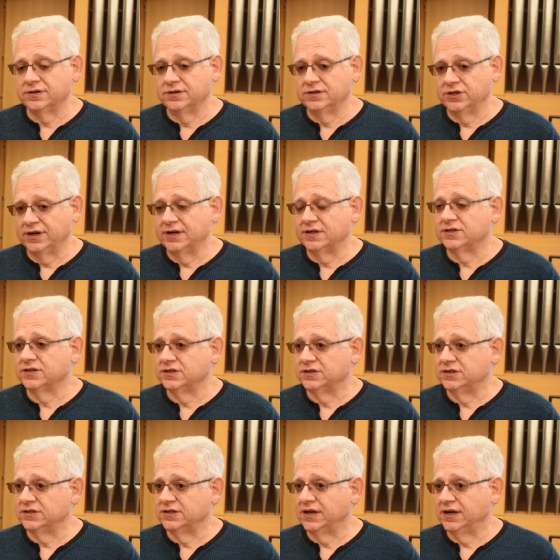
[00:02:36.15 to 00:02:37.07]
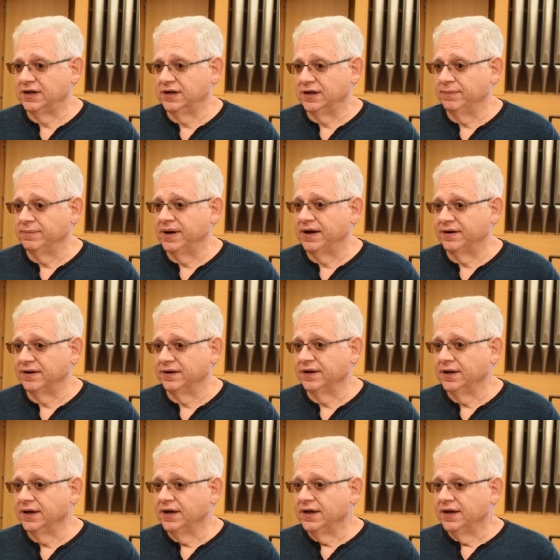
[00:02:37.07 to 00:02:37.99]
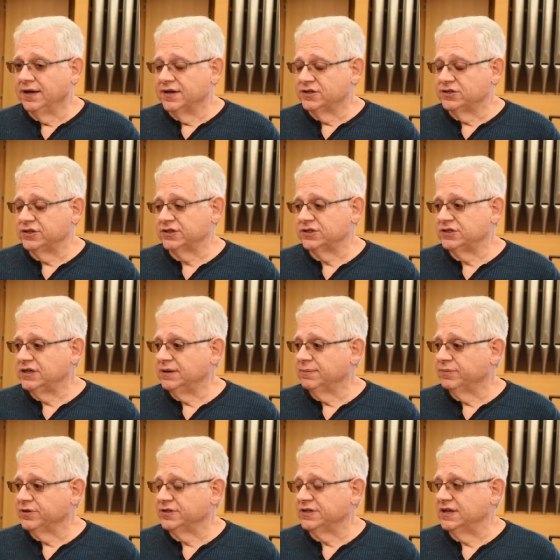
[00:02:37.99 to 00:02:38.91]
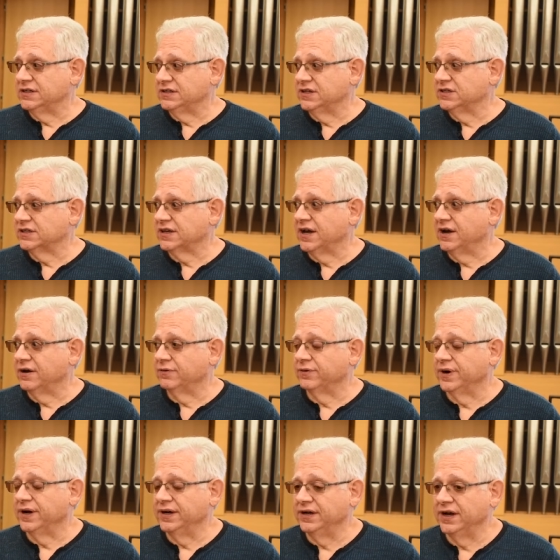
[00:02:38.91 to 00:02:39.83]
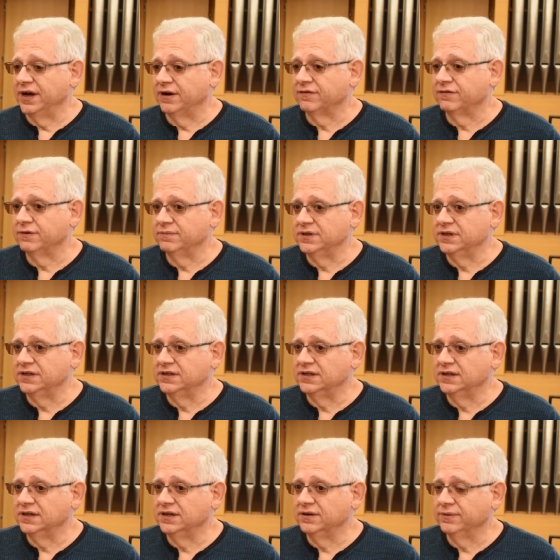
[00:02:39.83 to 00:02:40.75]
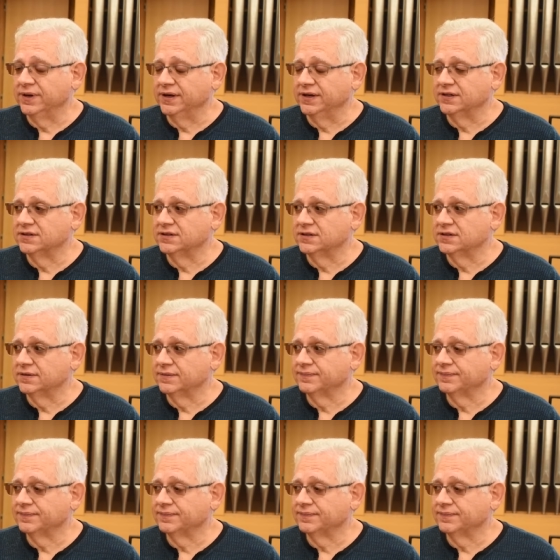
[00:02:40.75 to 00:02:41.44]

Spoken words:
Genesis is getting about a 16% discount right now from DTE rates.